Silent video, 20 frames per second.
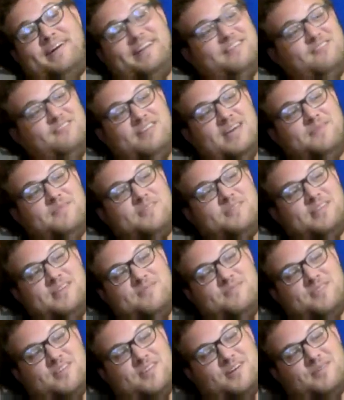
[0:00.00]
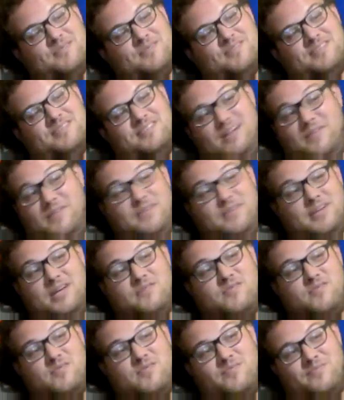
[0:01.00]
and you keep your team stuff. Nothing
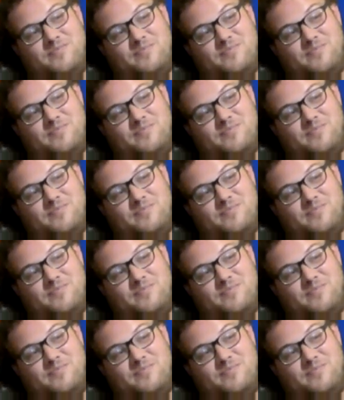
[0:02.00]
different.